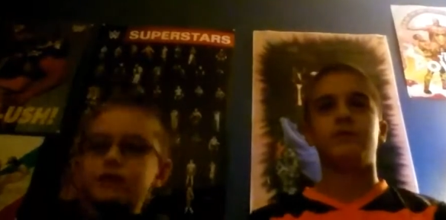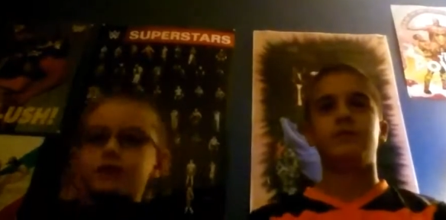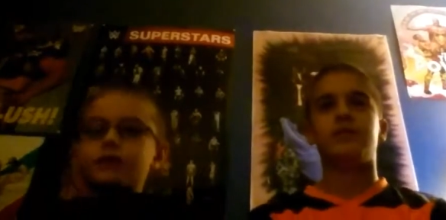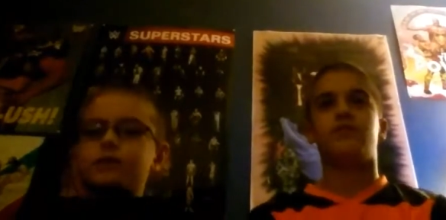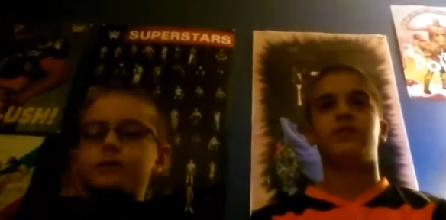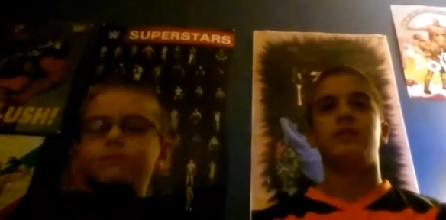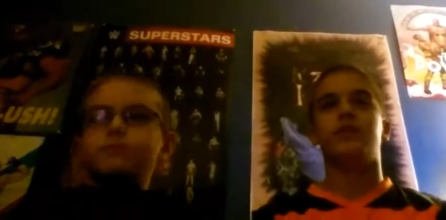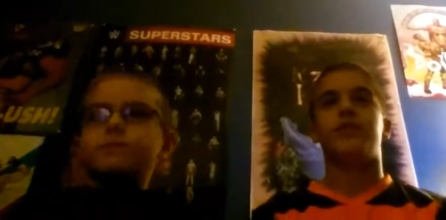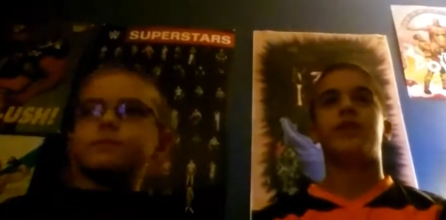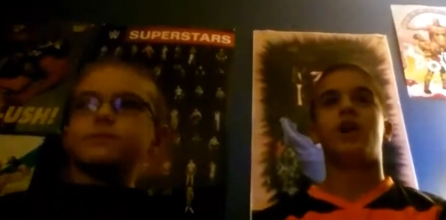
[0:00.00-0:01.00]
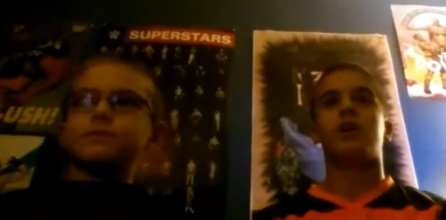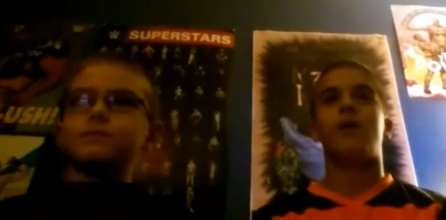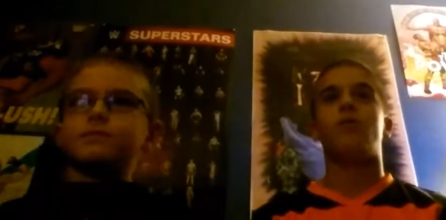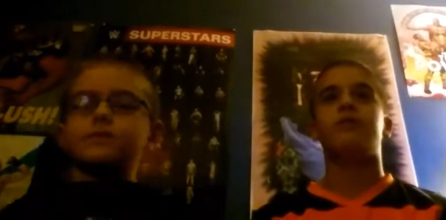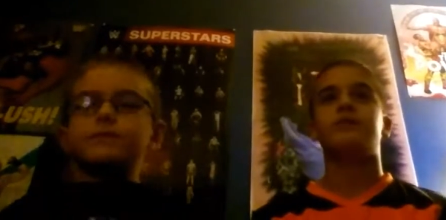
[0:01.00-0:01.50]
Speaker 1: were doing this video to talk
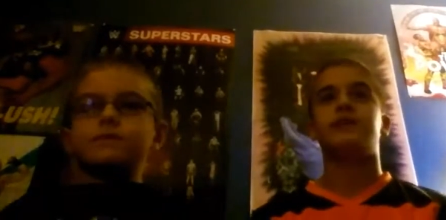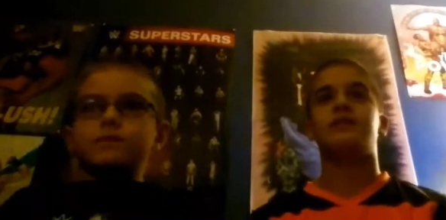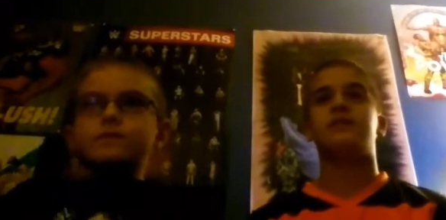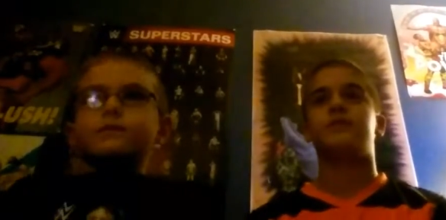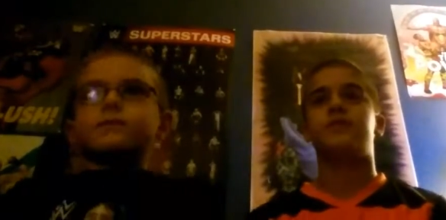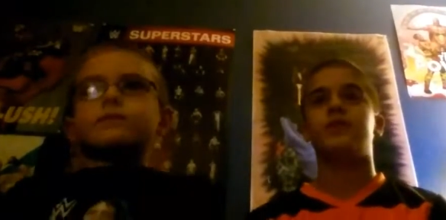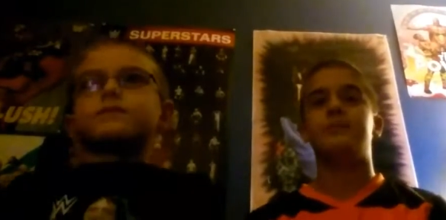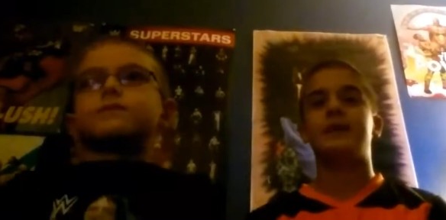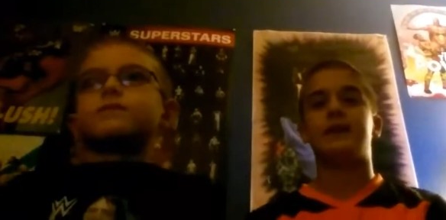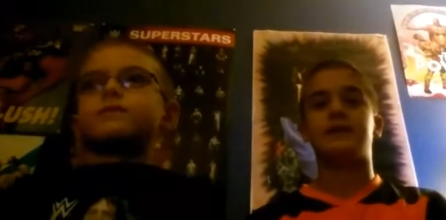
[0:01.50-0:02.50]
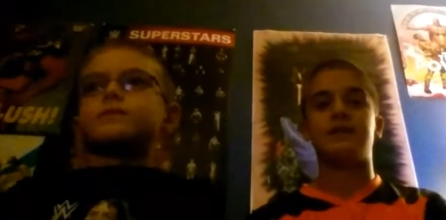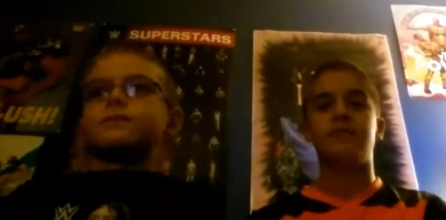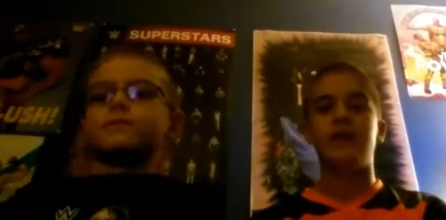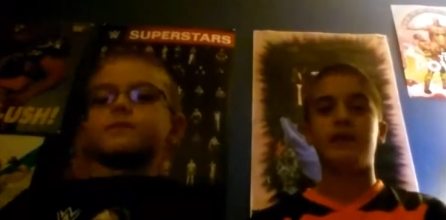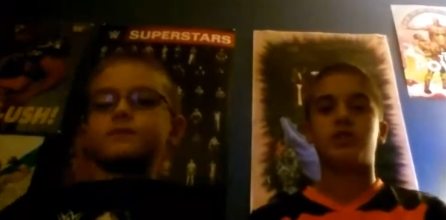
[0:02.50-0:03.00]
about what we did in the filming and to
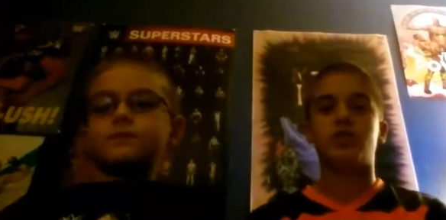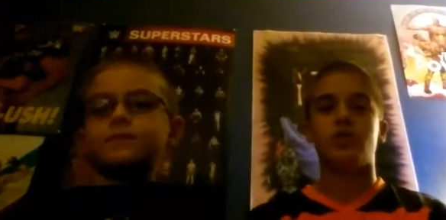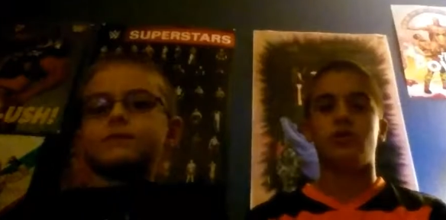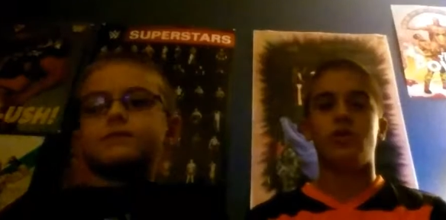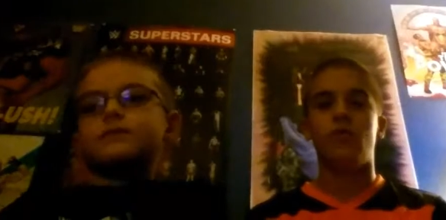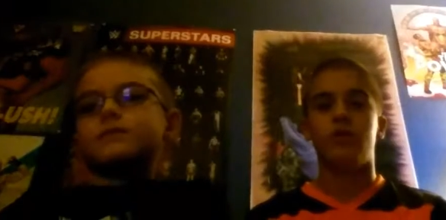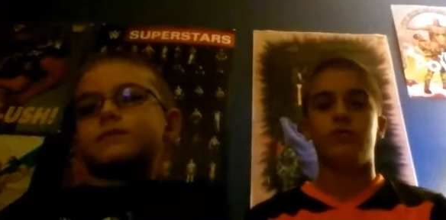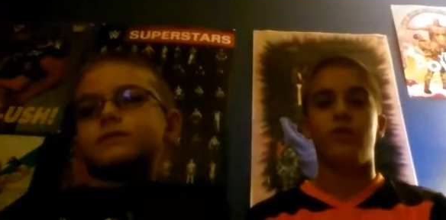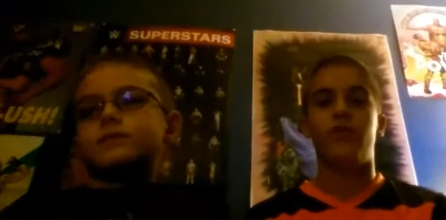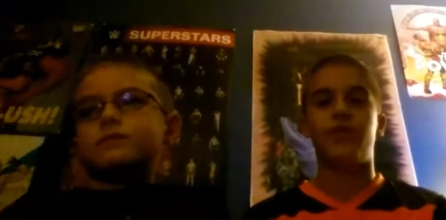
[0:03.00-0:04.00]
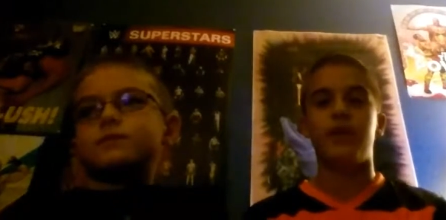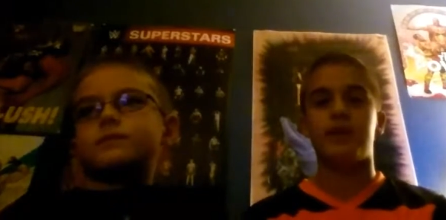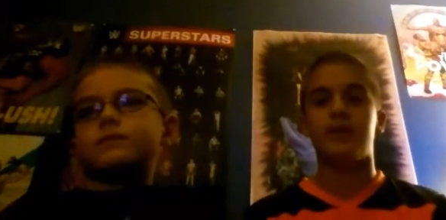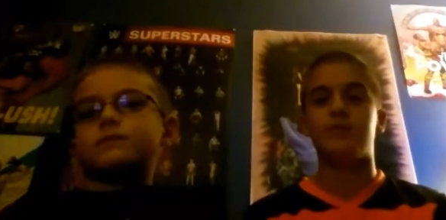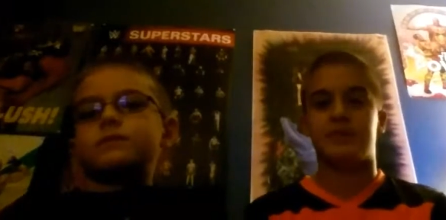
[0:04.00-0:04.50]
make sure no one would
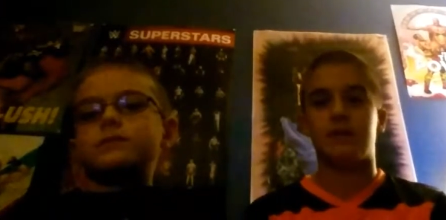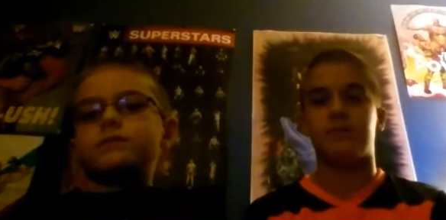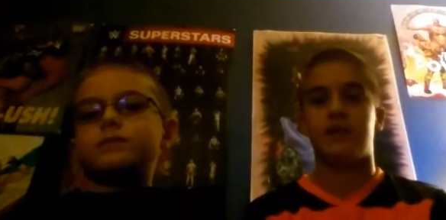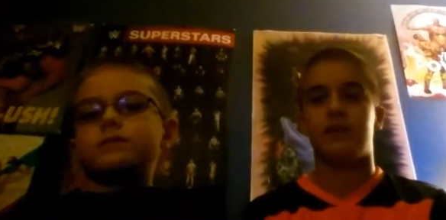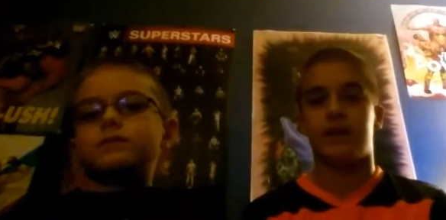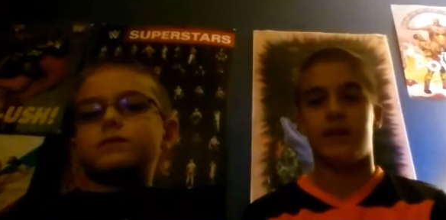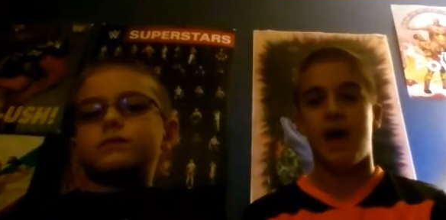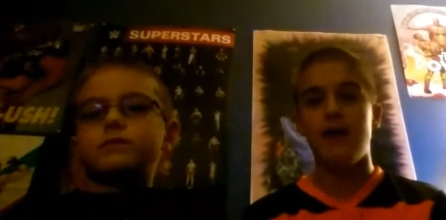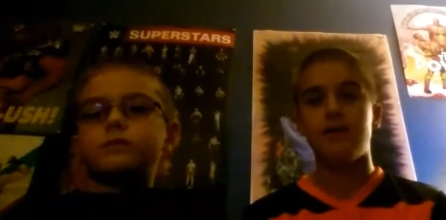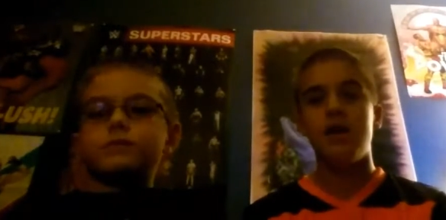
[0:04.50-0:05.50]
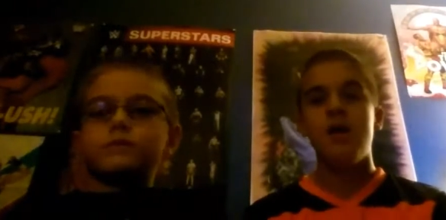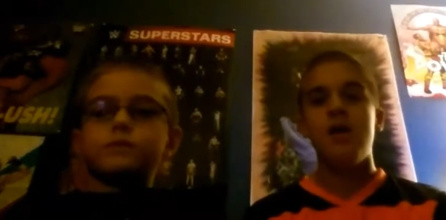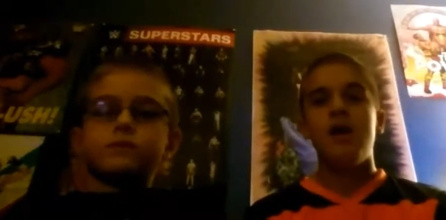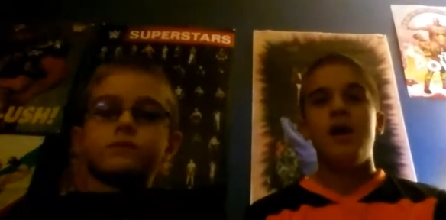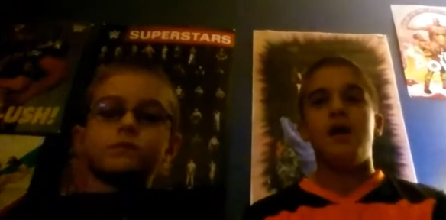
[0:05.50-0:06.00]
think it was something like that.
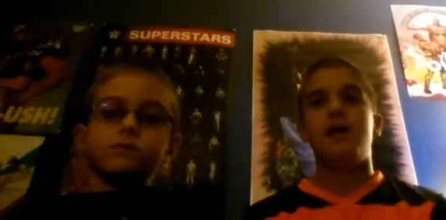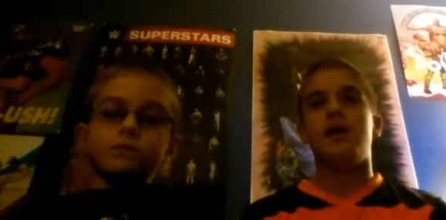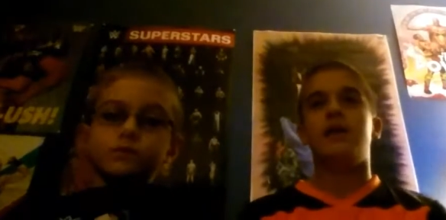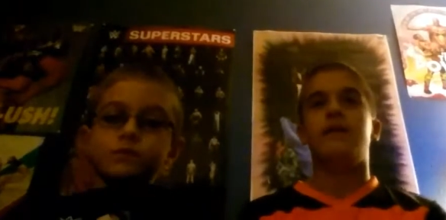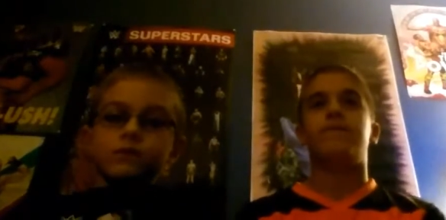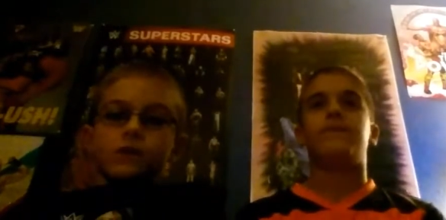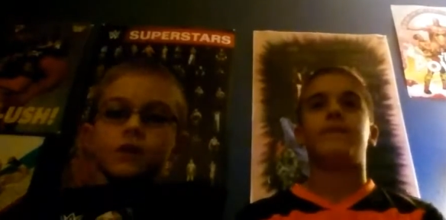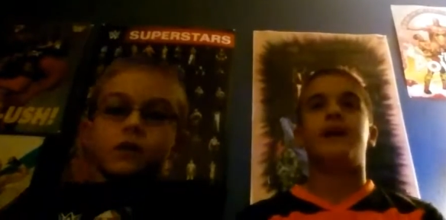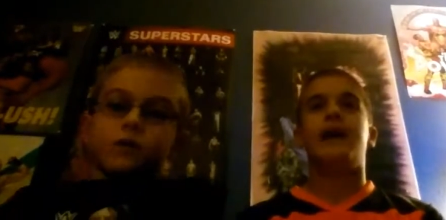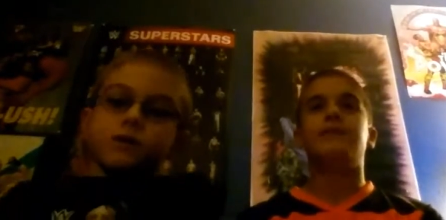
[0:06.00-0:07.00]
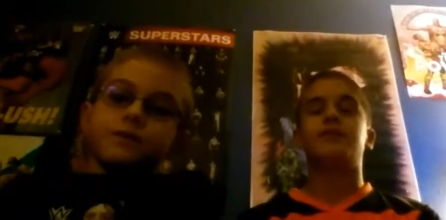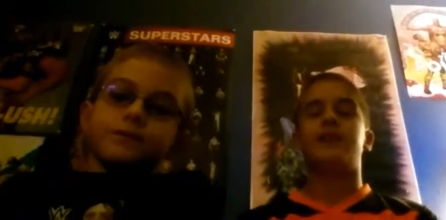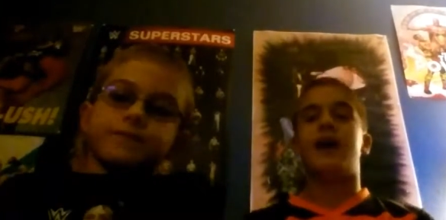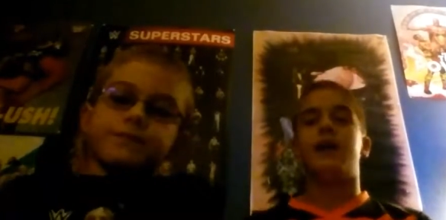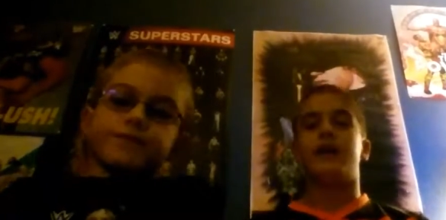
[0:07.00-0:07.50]
And after
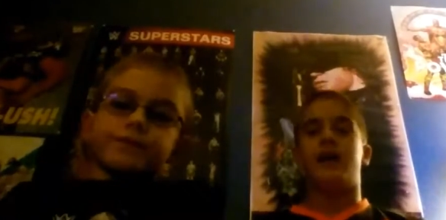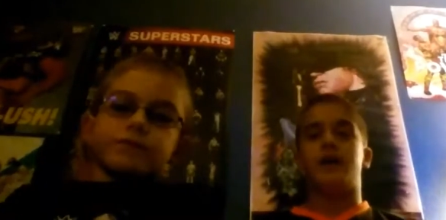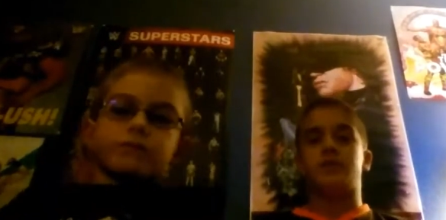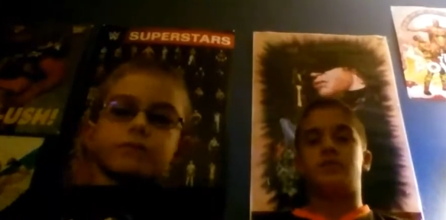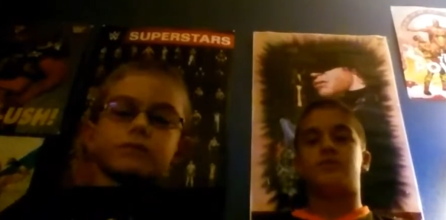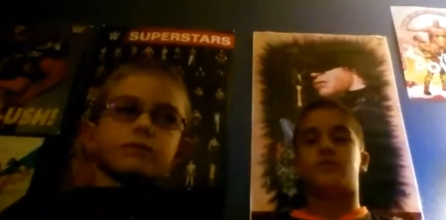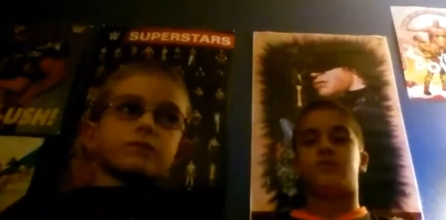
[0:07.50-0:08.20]
that, I